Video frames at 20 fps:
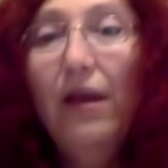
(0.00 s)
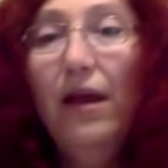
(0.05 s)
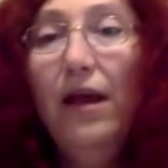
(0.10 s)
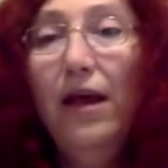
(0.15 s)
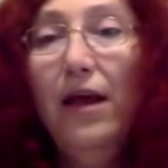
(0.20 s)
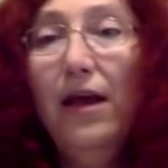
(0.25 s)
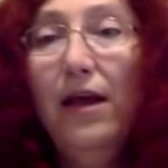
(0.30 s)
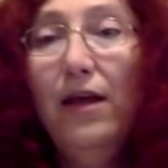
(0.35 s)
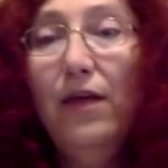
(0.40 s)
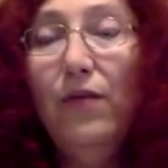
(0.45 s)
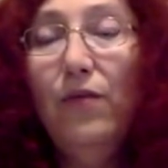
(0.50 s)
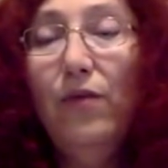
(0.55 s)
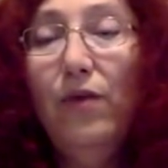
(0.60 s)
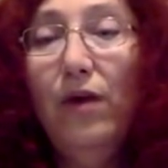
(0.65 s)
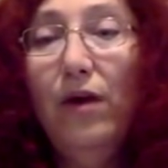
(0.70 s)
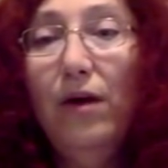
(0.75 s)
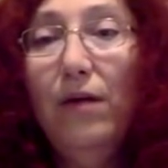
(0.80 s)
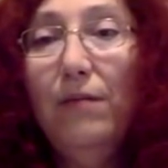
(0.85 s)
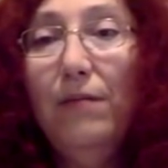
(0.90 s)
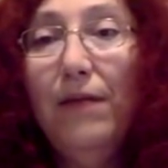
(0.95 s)
And
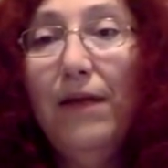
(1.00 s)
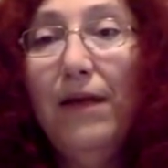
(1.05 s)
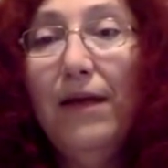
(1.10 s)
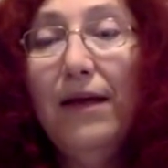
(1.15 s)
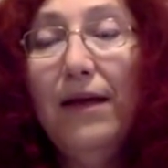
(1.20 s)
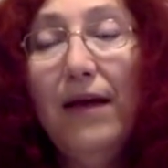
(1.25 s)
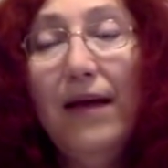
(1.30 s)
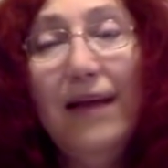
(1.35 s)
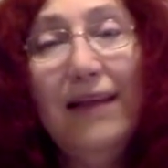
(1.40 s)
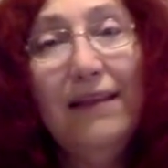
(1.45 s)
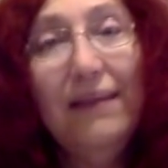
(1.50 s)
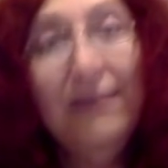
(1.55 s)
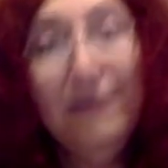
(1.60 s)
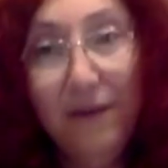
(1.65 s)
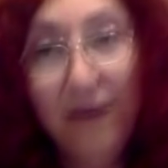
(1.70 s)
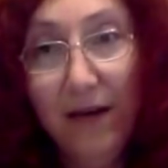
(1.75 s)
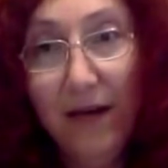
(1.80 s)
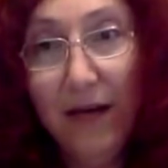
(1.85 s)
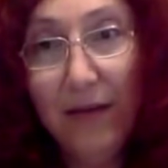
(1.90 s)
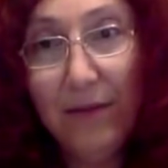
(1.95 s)
uh, Mike, at the
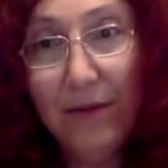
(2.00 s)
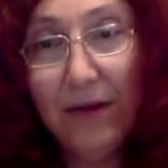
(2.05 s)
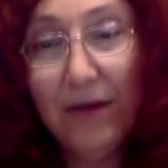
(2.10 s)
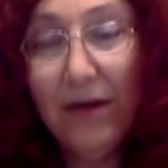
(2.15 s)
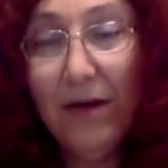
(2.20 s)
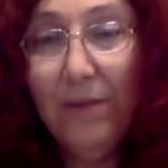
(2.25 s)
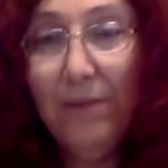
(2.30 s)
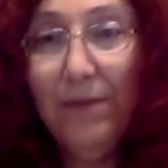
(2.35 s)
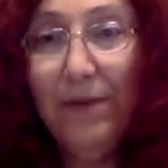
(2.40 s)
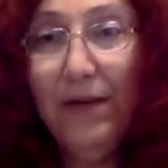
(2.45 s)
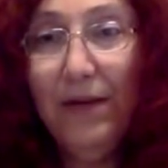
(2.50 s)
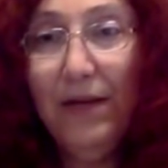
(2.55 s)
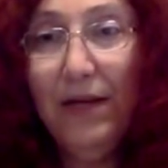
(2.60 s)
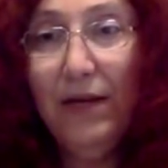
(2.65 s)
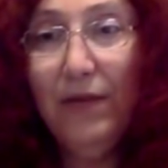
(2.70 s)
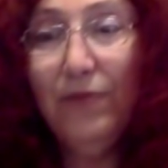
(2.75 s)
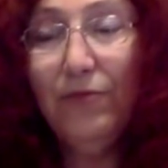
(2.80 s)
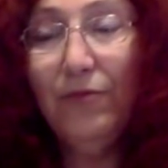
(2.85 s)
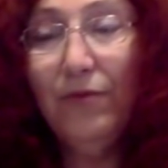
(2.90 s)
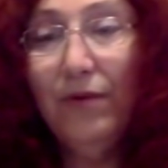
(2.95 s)
time, a company
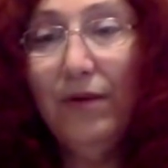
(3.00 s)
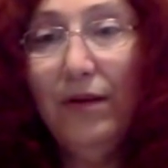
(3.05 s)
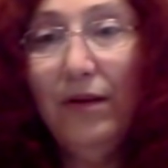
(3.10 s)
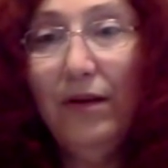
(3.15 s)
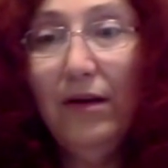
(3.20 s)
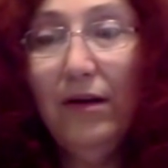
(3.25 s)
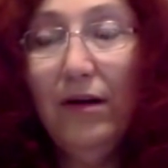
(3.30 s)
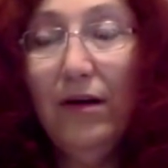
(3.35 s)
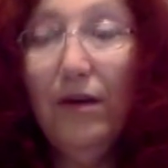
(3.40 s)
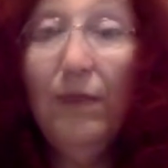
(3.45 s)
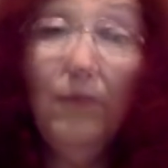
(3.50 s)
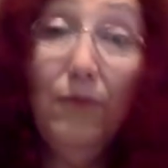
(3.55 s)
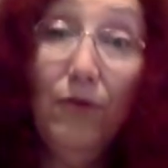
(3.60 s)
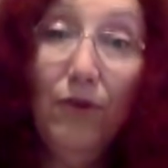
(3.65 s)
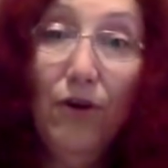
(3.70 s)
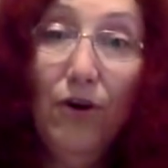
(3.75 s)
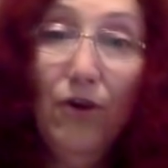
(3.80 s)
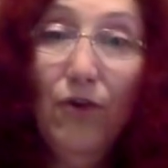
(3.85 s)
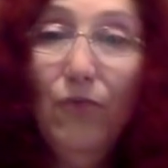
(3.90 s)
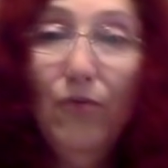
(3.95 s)
I was running, uh, or
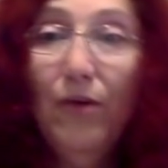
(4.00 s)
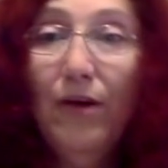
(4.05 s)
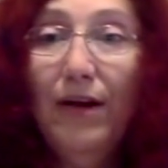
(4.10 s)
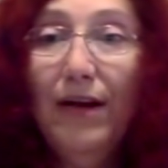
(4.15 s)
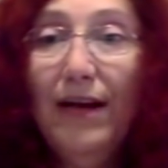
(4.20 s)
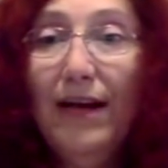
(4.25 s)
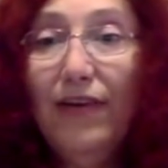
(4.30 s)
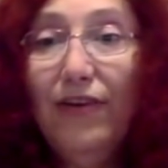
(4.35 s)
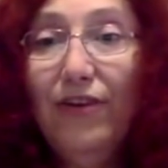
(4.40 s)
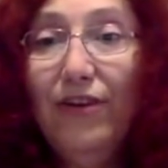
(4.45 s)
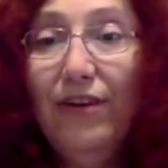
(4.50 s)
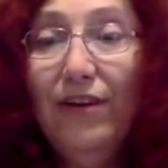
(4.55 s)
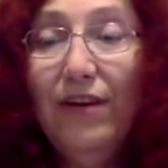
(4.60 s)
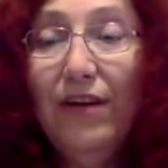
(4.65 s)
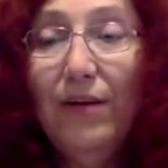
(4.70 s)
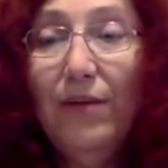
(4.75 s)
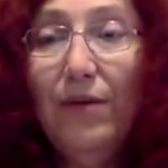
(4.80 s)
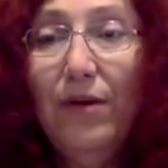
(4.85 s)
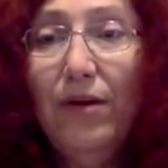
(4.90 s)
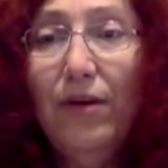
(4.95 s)
co-running actually at the
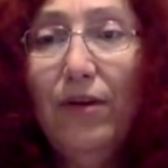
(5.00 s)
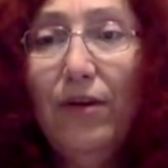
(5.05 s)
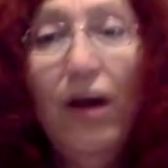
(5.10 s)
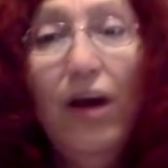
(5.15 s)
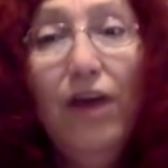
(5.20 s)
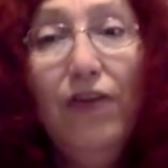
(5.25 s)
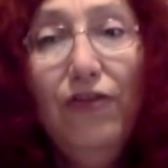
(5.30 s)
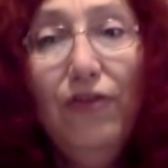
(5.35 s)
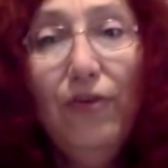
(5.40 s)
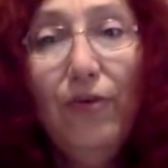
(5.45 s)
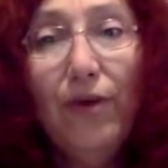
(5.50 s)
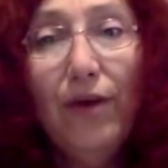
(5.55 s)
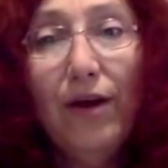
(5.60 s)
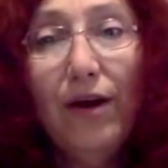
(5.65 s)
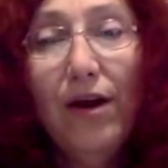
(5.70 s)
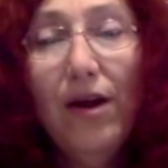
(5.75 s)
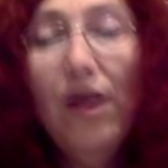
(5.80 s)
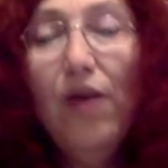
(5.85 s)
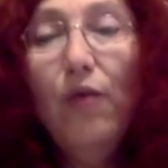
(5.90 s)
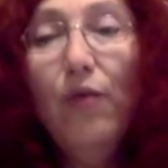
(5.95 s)
time, uh,
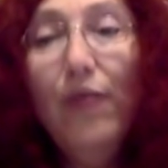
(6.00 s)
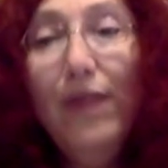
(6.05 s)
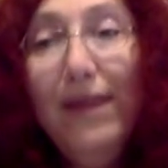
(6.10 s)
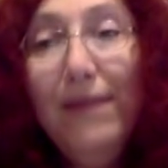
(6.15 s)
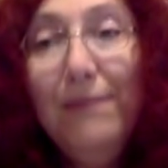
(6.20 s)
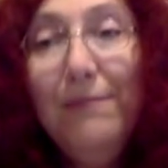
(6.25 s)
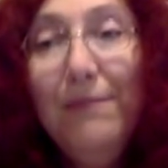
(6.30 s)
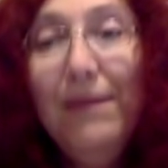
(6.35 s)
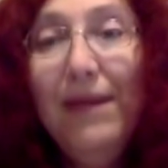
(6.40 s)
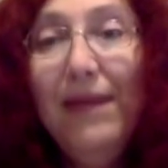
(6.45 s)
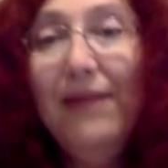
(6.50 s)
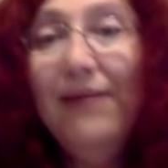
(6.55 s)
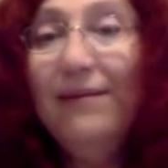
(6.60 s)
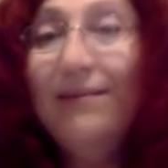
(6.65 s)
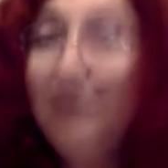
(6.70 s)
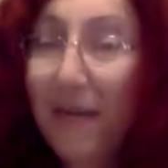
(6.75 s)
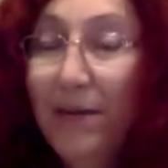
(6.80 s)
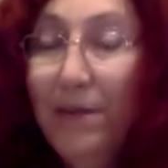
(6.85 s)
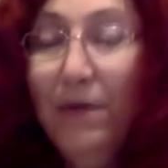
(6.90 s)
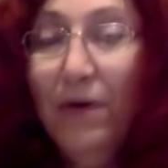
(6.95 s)
Logicware, we made a
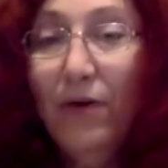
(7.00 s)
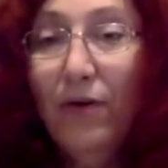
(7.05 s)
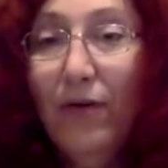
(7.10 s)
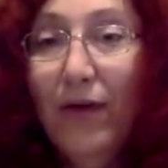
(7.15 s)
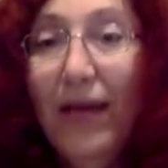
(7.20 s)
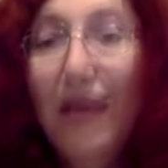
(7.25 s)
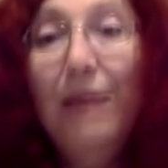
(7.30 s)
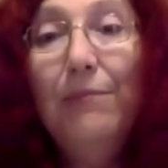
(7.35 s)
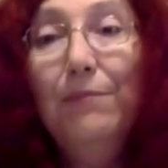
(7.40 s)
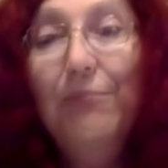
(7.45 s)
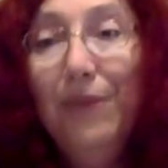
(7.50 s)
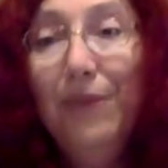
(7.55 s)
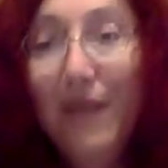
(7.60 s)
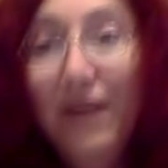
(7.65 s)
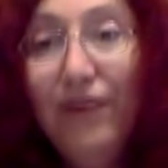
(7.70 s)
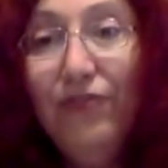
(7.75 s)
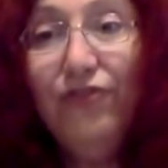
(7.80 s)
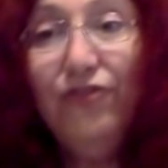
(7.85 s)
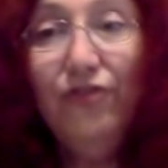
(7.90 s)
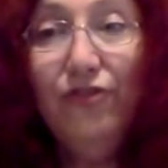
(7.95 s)
demo and
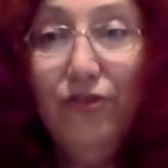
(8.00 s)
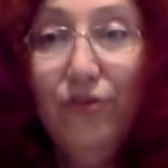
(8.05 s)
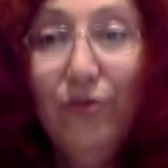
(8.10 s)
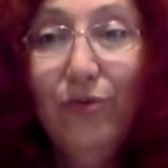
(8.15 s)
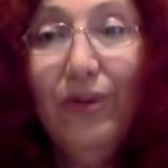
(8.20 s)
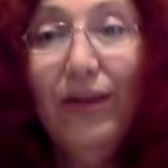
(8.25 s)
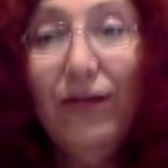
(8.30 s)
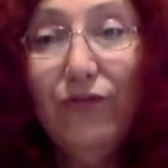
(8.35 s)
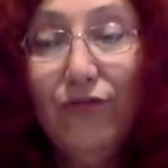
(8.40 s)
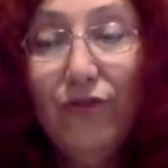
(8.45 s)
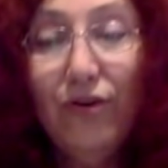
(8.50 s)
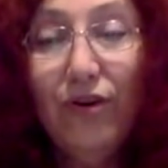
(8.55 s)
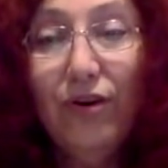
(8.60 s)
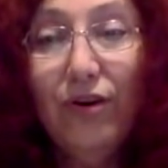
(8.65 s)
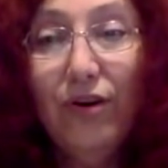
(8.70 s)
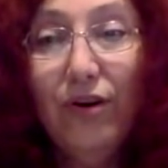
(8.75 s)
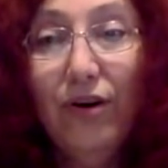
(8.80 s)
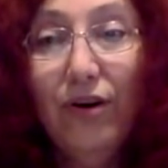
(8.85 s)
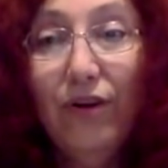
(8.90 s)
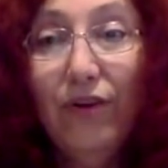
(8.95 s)
pitched it to
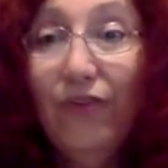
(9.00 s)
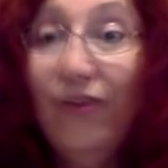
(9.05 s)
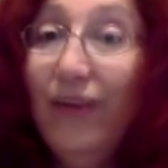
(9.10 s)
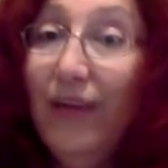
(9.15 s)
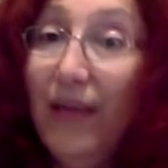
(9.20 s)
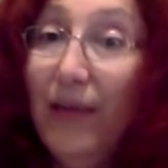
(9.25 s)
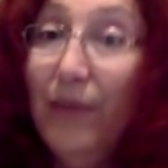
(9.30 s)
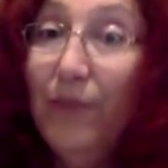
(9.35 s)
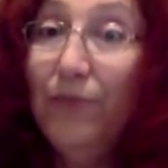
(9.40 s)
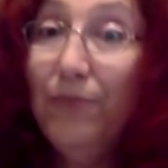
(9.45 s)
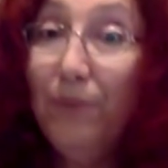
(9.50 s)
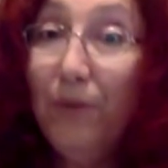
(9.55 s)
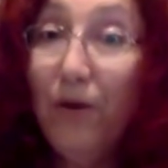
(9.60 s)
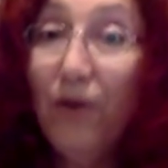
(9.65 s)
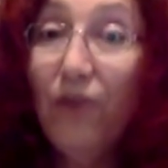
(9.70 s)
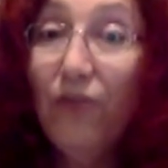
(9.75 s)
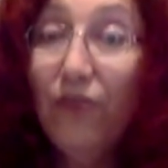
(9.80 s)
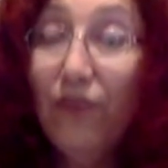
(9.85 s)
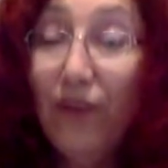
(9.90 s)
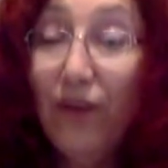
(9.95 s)
Electronic Arts, and the game was
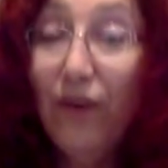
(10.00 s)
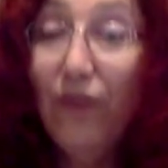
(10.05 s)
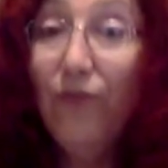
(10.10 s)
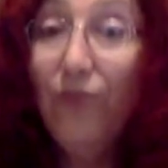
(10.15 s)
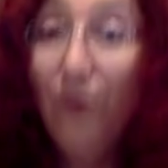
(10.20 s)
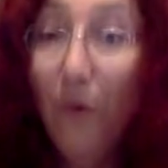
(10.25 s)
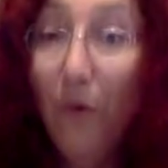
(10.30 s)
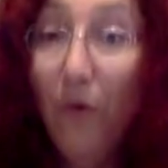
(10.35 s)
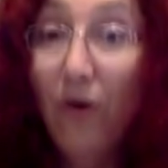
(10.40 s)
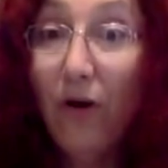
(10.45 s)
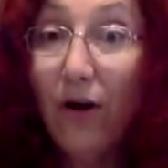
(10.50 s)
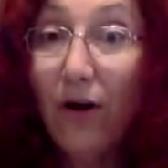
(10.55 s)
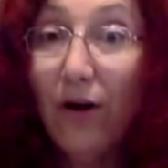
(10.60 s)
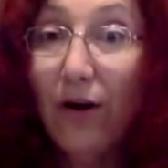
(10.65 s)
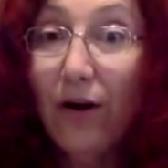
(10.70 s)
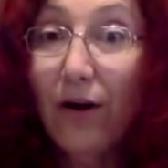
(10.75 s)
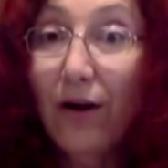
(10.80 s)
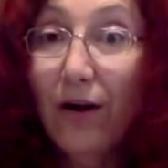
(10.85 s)
Bard's Tale four.